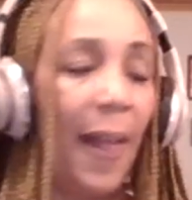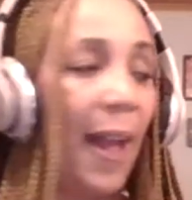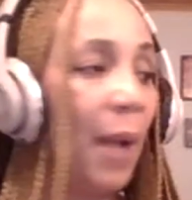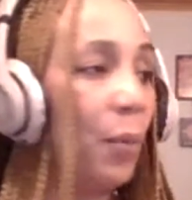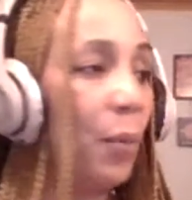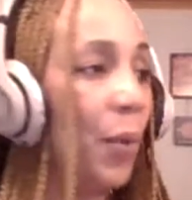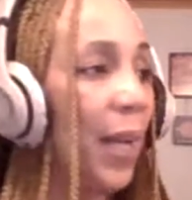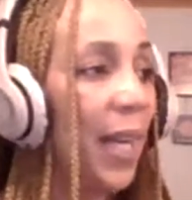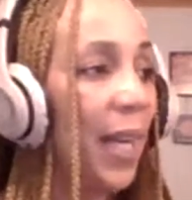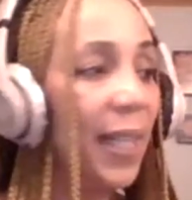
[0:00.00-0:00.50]

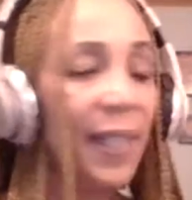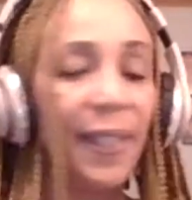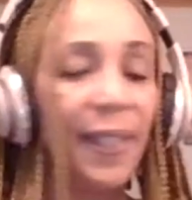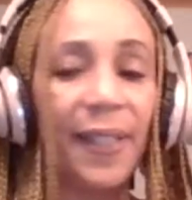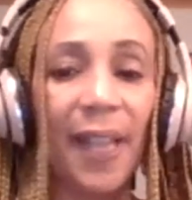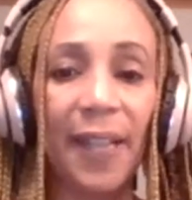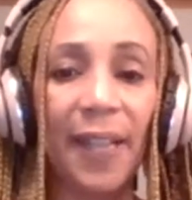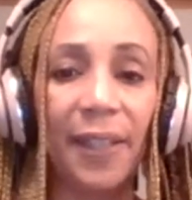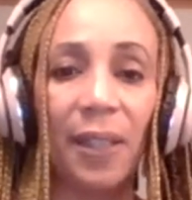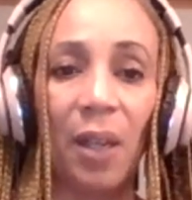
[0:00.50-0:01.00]
And when I
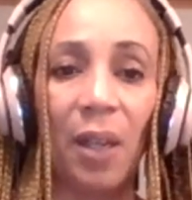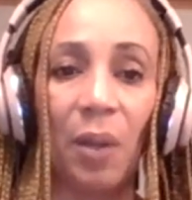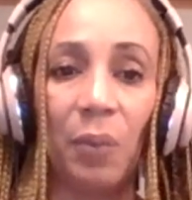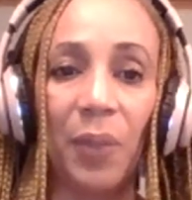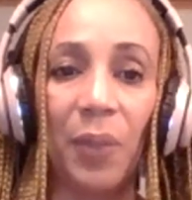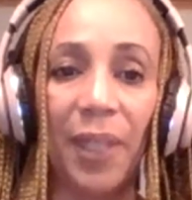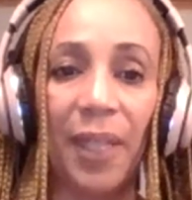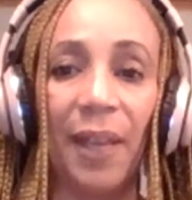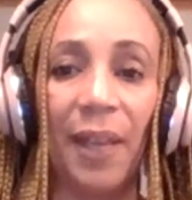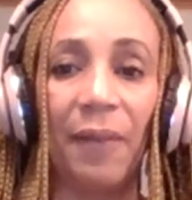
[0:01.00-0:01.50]
sat
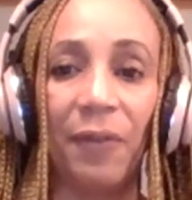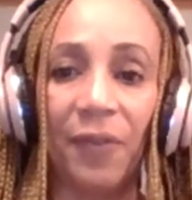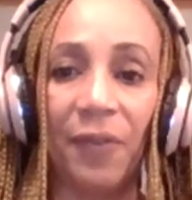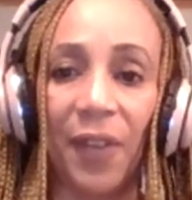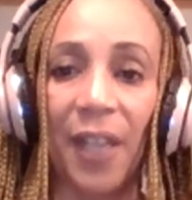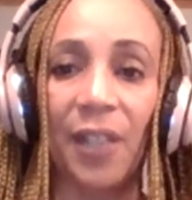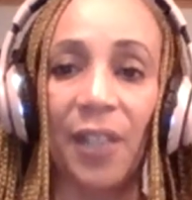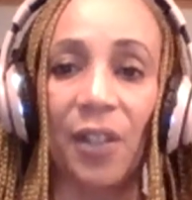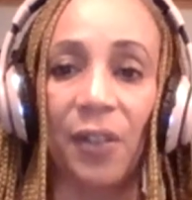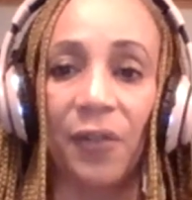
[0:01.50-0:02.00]
down with them
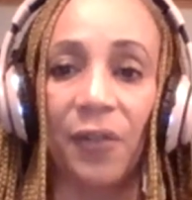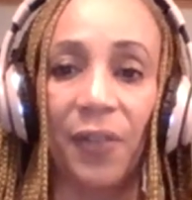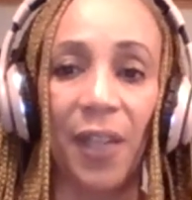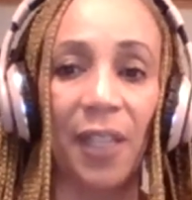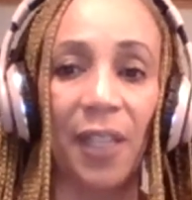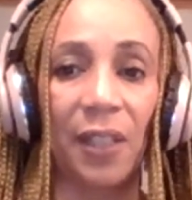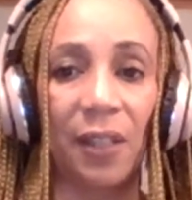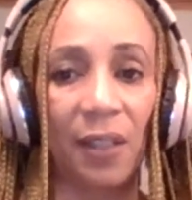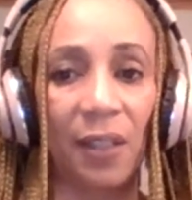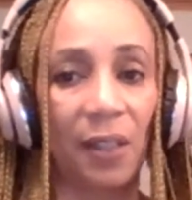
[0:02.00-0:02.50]
face to
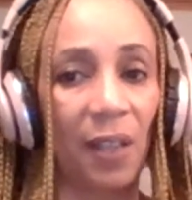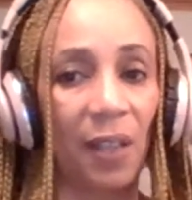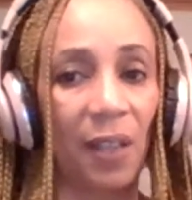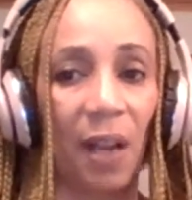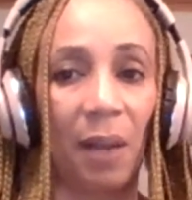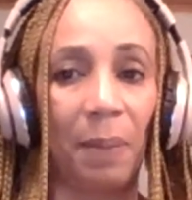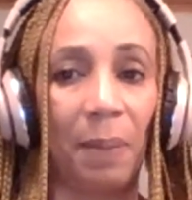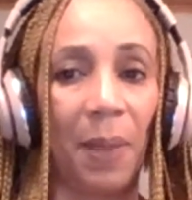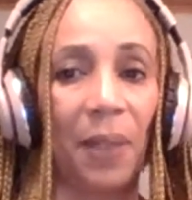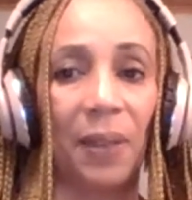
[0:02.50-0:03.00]
face to
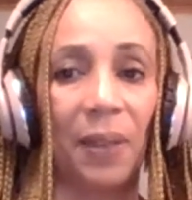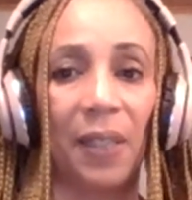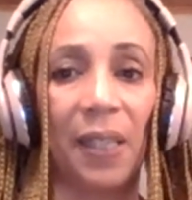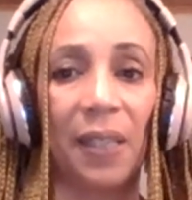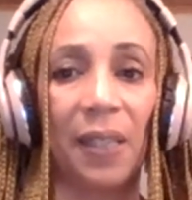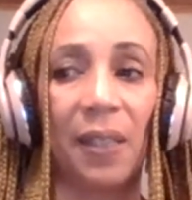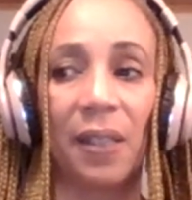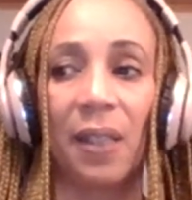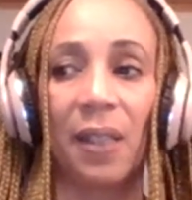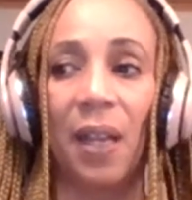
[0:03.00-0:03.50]
talk about
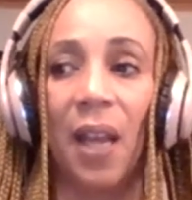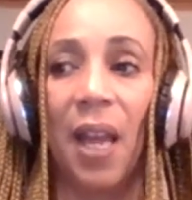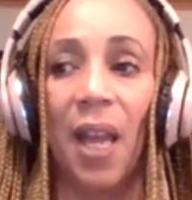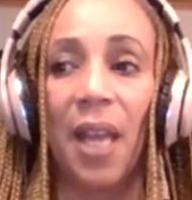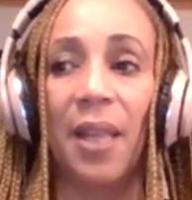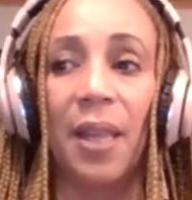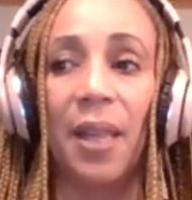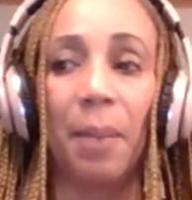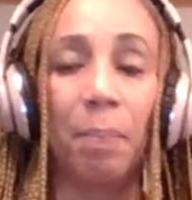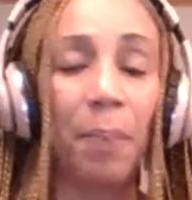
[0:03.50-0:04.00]
this,
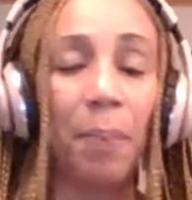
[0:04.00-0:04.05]
the